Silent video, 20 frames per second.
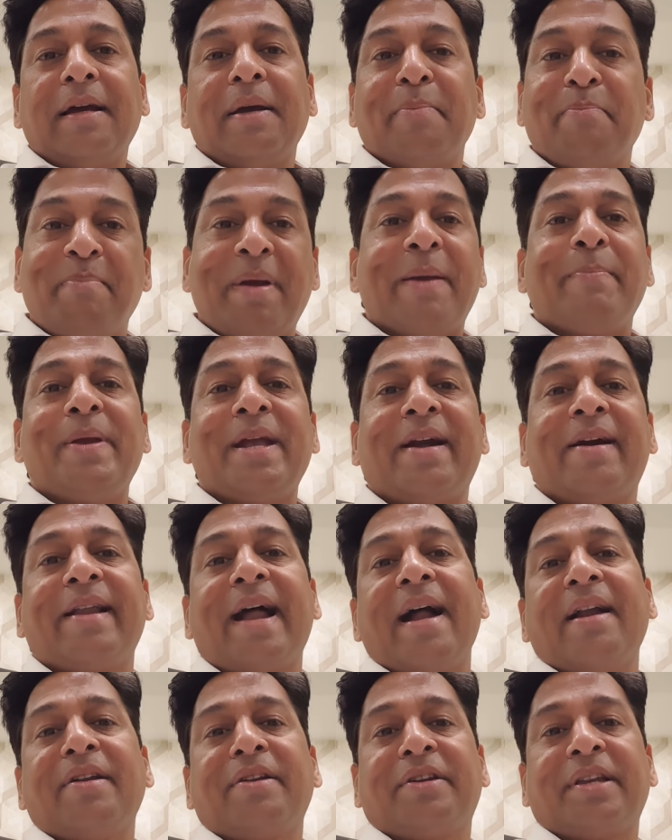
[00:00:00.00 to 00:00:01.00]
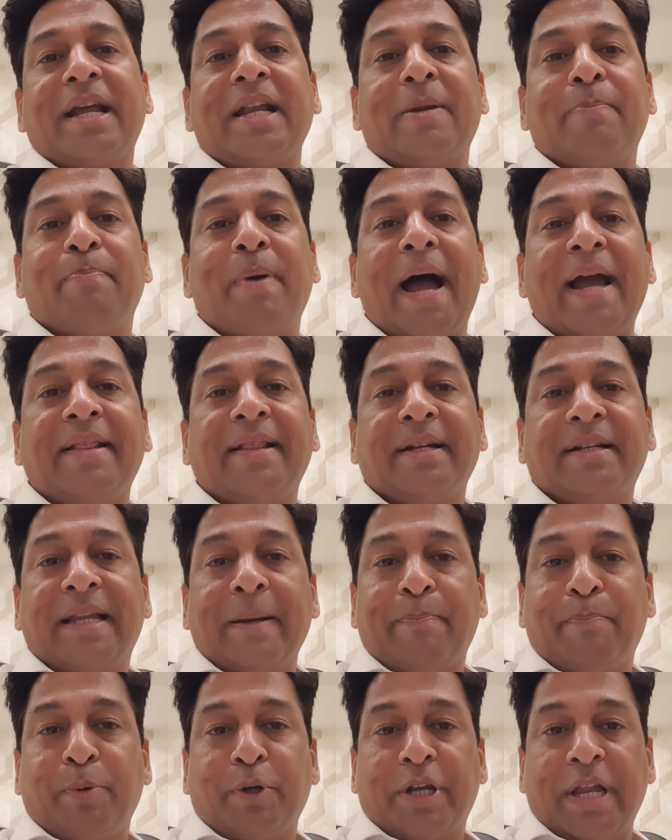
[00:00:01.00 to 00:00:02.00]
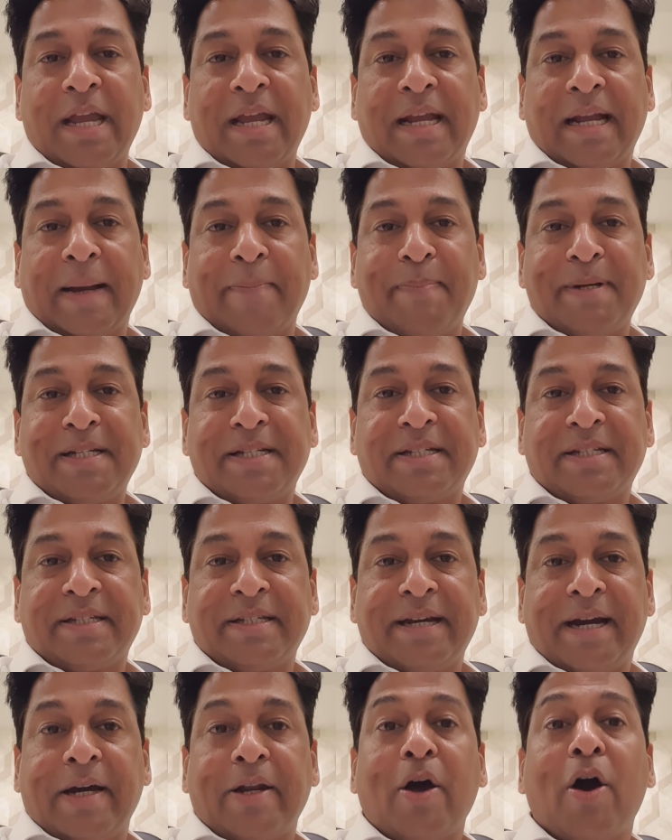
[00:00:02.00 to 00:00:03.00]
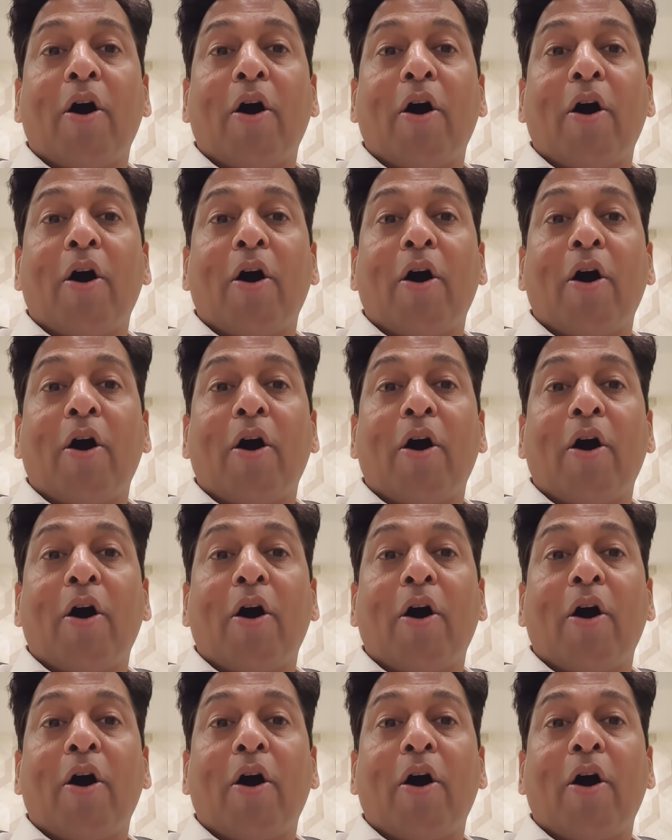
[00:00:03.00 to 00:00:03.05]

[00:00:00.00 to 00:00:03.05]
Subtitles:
may be granted by the deputy commissioner